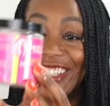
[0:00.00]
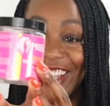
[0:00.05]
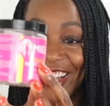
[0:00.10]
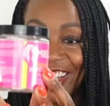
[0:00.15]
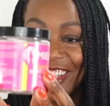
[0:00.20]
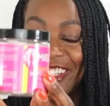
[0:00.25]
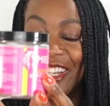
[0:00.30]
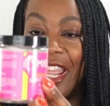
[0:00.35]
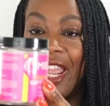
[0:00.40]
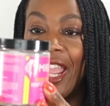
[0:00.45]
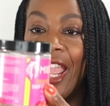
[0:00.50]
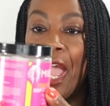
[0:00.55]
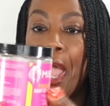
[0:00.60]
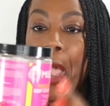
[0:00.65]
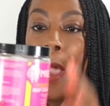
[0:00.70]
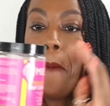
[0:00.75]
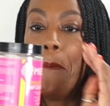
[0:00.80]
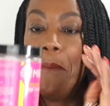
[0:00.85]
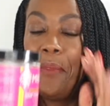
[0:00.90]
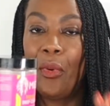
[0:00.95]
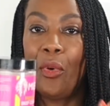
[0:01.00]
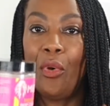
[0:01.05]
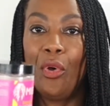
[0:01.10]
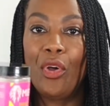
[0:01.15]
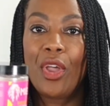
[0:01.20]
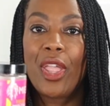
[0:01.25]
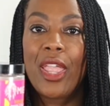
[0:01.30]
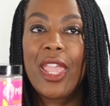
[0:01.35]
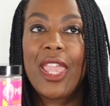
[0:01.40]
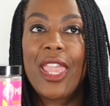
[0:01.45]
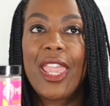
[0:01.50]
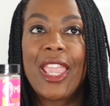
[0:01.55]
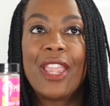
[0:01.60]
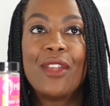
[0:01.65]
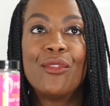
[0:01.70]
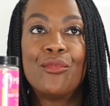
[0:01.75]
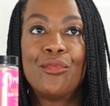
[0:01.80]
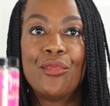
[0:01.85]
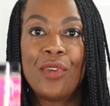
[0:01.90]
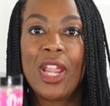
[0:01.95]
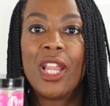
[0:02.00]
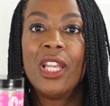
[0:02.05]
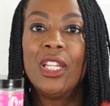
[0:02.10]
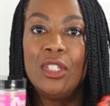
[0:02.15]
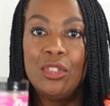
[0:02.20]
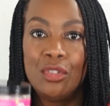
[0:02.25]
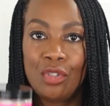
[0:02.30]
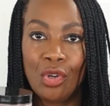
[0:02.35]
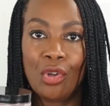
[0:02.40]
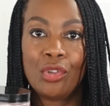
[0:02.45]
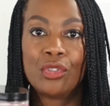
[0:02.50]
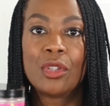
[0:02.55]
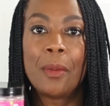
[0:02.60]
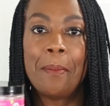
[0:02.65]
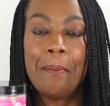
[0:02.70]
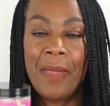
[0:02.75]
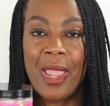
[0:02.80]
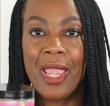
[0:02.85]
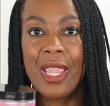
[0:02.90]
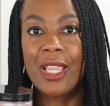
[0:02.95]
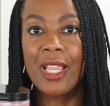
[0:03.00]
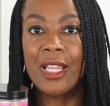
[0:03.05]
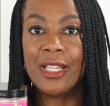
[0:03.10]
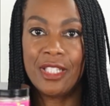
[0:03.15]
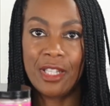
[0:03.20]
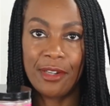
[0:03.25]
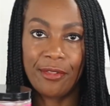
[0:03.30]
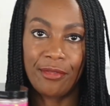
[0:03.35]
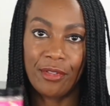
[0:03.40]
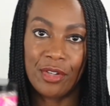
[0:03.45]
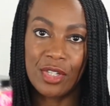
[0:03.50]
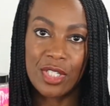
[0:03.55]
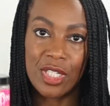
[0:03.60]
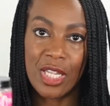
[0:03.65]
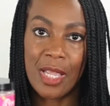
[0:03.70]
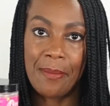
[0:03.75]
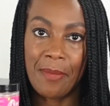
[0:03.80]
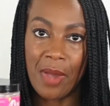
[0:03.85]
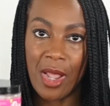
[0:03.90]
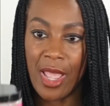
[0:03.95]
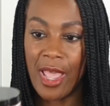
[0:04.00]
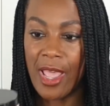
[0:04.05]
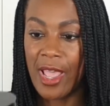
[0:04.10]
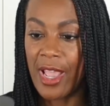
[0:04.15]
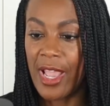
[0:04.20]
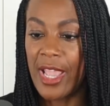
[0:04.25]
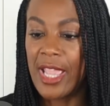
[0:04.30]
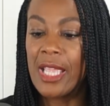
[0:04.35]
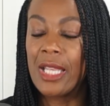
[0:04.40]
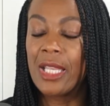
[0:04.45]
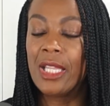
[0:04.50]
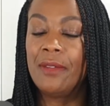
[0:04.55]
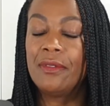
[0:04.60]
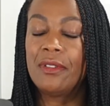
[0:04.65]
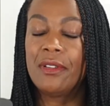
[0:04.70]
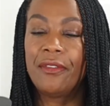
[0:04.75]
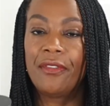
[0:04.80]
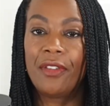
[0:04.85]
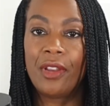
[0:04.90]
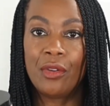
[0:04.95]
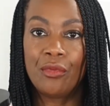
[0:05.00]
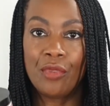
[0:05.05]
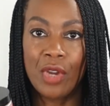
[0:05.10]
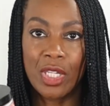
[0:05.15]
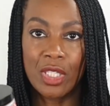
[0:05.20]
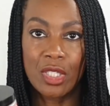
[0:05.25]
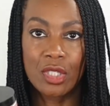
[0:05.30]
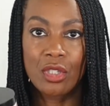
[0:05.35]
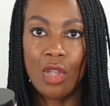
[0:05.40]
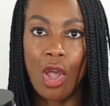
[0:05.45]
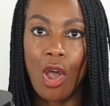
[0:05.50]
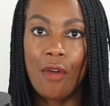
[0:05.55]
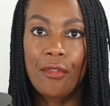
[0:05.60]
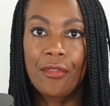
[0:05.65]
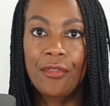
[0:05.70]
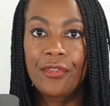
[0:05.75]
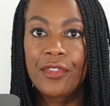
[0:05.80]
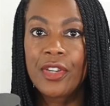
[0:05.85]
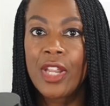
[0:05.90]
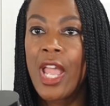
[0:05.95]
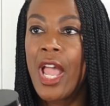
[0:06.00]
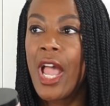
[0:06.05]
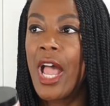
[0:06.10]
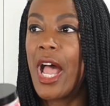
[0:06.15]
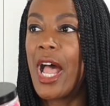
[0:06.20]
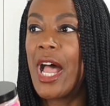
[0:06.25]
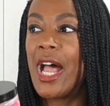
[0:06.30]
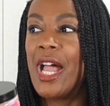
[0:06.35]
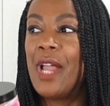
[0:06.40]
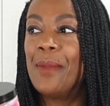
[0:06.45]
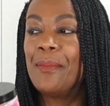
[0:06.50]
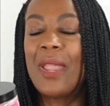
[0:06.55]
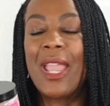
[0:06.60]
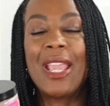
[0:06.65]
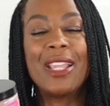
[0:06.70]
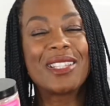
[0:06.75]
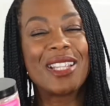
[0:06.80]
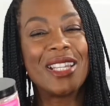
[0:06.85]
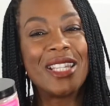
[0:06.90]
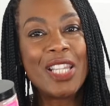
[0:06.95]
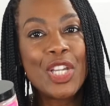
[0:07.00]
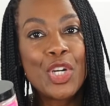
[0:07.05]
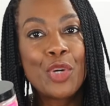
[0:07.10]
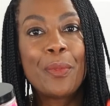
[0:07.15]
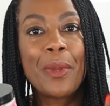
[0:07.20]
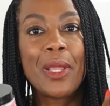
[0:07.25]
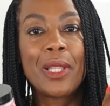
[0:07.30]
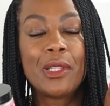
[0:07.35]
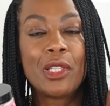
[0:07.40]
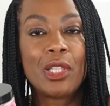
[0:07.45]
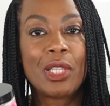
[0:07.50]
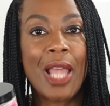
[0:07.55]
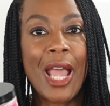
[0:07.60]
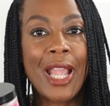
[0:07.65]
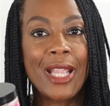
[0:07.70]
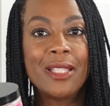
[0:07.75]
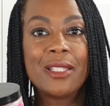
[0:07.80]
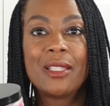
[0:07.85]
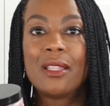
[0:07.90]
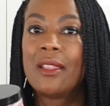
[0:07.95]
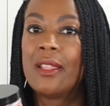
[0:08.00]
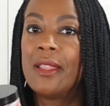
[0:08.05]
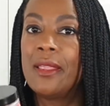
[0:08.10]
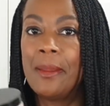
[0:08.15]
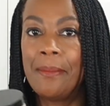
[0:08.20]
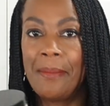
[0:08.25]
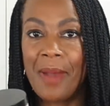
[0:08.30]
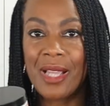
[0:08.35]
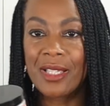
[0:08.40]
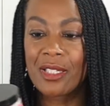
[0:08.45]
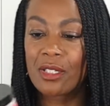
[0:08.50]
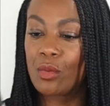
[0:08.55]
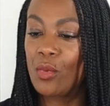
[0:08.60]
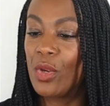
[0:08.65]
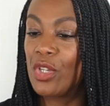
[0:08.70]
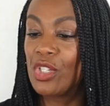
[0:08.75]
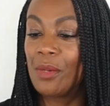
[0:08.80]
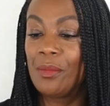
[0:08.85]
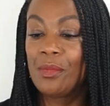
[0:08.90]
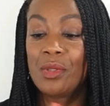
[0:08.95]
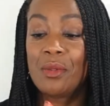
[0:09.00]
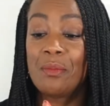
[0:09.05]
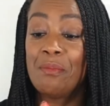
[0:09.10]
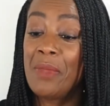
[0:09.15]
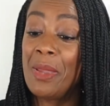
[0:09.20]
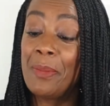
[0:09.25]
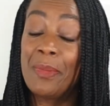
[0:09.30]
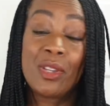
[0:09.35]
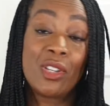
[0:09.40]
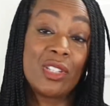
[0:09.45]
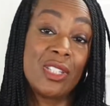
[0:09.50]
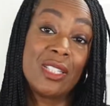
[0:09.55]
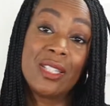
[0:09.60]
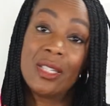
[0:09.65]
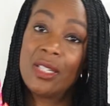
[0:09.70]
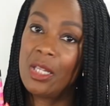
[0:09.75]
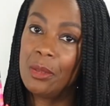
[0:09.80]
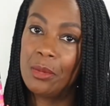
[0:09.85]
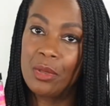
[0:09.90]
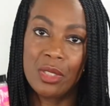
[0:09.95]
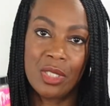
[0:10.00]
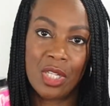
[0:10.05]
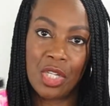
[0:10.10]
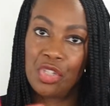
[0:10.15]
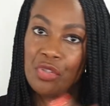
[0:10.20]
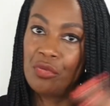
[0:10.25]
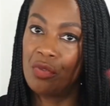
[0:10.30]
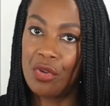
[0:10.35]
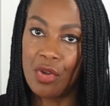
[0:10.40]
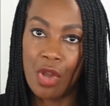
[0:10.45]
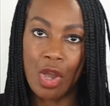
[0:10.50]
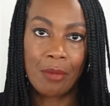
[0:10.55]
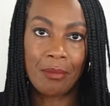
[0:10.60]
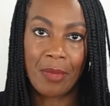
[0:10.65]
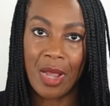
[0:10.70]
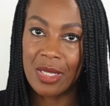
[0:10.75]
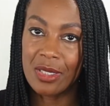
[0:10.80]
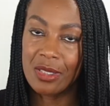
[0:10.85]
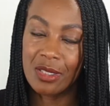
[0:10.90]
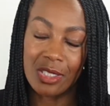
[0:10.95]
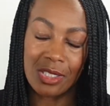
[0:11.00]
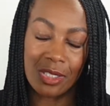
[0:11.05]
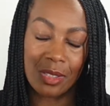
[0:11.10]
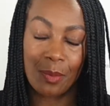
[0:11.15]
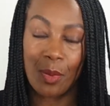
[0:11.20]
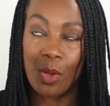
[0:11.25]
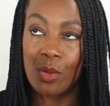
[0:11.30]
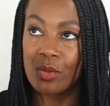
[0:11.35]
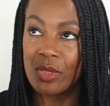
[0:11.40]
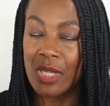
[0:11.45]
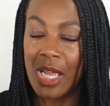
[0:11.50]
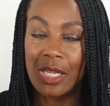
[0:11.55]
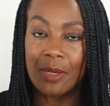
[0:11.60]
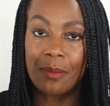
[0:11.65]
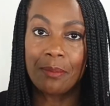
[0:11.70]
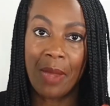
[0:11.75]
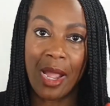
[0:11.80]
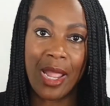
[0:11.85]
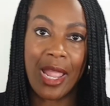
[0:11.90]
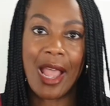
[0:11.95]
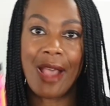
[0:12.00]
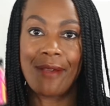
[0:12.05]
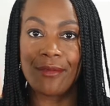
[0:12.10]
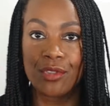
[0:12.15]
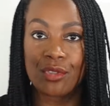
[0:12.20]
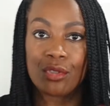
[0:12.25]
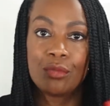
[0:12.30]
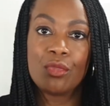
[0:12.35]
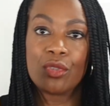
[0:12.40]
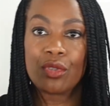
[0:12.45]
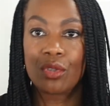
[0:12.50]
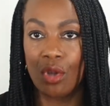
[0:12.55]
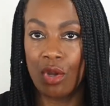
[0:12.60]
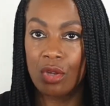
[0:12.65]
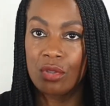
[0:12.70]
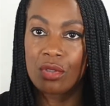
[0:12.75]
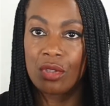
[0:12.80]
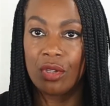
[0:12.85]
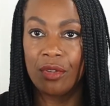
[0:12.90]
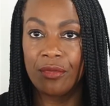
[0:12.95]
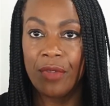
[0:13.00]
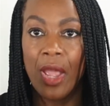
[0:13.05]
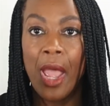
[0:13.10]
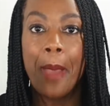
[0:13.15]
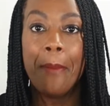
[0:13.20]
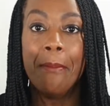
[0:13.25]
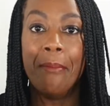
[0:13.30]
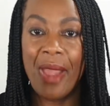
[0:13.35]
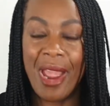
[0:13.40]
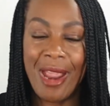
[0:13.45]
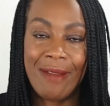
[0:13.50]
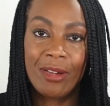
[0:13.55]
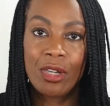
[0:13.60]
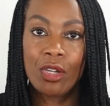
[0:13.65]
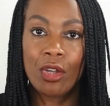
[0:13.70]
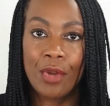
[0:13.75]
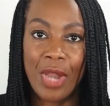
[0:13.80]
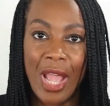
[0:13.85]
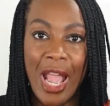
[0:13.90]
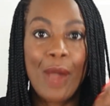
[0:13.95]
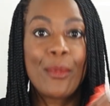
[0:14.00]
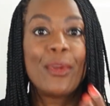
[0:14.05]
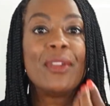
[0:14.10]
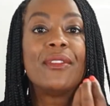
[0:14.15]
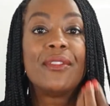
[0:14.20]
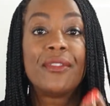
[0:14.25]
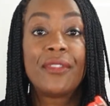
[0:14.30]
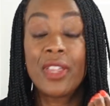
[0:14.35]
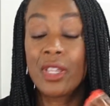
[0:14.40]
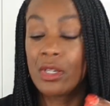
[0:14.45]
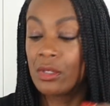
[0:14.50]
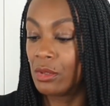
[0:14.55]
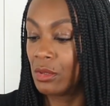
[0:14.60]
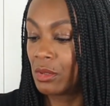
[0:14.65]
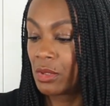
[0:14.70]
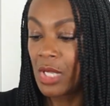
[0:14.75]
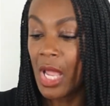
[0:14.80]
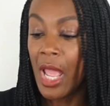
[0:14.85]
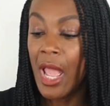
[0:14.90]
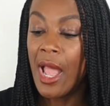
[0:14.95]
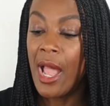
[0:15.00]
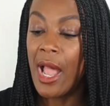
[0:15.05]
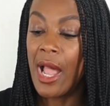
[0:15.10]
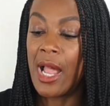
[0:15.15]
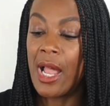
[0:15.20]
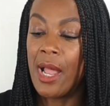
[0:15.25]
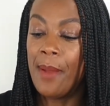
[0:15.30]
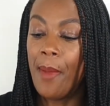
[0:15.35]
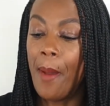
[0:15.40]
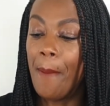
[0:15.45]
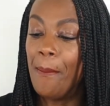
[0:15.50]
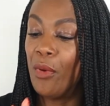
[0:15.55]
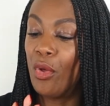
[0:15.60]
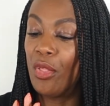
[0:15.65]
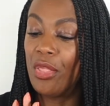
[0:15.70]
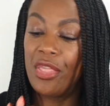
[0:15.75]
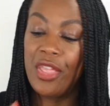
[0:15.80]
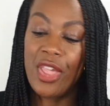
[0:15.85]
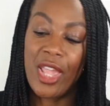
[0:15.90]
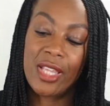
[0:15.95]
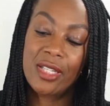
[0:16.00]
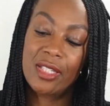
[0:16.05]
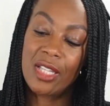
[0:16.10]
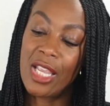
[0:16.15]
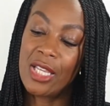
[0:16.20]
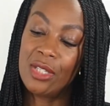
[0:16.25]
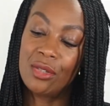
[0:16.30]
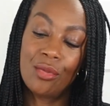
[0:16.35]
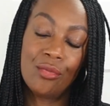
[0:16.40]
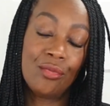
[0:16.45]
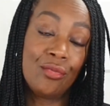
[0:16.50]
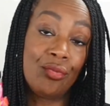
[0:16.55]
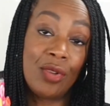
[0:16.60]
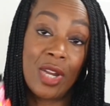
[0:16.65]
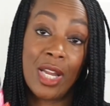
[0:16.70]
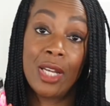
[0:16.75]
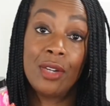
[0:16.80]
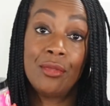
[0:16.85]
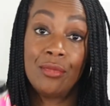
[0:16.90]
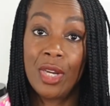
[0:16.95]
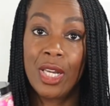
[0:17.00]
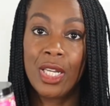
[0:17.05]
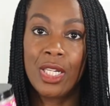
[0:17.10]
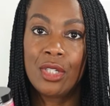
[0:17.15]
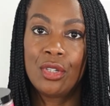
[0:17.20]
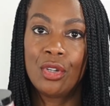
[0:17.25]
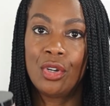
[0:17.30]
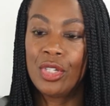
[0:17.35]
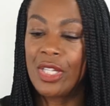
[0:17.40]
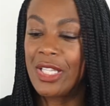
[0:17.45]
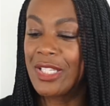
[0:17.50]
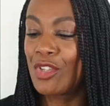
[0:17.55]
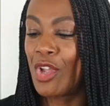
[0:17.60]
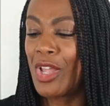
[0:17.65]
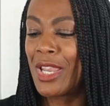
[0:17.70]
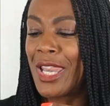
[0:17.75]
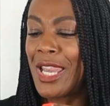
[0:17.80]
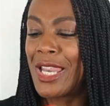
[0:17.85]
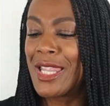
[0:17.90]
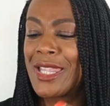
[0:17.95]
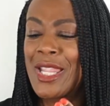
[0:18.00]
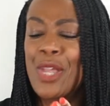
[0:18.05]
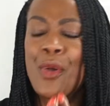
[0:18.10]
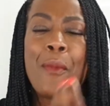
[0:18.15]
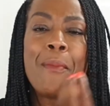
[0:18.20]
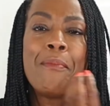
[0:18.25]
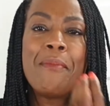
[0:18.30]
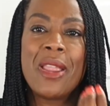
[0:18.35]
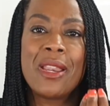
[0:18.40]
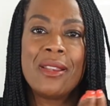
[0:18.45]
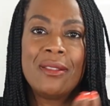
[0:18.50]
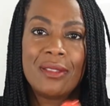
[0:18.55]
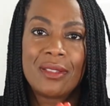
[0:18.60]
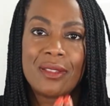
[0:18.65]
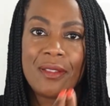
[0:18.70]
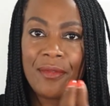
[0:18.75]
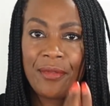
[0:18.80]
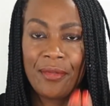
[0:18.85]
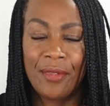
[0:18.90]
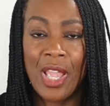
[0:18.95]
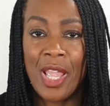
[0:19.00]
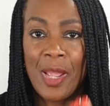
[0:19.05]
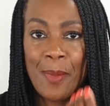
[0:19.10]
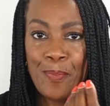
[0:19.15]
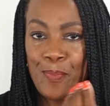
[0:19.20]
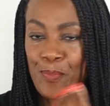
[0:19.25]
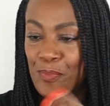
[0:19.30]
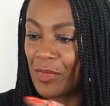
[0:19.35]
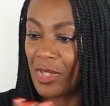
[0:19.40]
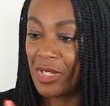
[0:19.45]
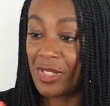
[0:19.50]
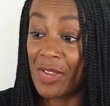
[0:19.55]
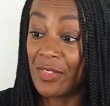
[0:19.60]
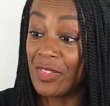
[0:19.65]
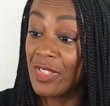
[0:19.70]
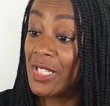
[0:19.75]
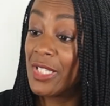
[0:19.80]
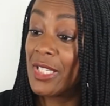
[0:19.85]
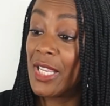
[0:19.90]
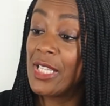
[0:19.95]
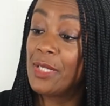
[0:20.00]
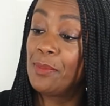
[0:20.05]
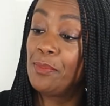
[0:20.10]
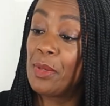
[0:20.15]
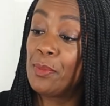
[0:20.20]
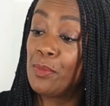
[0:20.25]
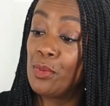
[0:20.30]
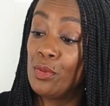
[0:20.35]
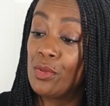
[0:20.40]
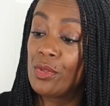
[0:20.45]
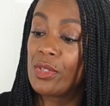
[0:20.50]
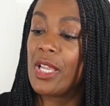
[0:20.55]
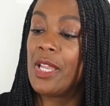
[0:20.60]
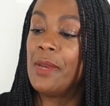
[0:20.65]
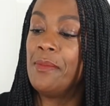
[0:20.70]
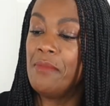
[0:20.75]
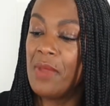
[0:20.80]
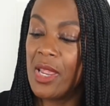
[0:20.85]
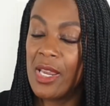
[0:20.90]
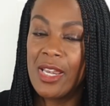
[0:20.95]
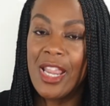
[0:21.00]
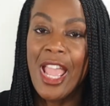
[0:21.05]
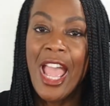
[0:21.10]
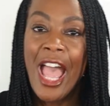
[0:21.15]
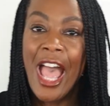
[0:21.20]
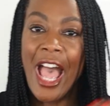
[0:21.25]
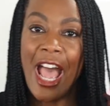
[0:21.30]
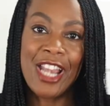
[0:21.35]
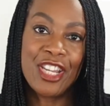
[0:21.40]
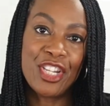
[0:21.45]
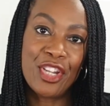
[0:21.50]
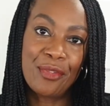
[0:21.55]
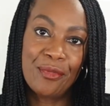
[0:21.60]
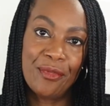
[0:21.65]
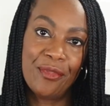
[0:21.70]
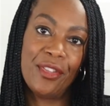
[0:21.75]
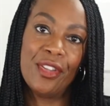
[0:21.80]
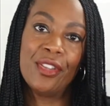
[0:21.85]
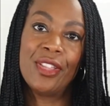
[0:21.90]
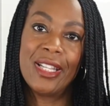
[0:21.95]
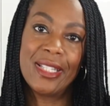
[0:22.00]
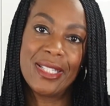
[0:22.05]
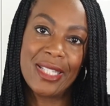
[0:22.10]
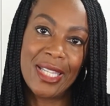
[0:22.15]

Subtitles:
tiny, but it really does make a difference in my hair. It leaves it feeling really soft. It's a little bit lighter than the mask, which I mean, maybe because it's a deep conditioner and not a mask, I suppose that might have some sort of bearing on how it feels. But this is really, really good. It's got a little mint, as they say, it's babuse and mint, and you can feel that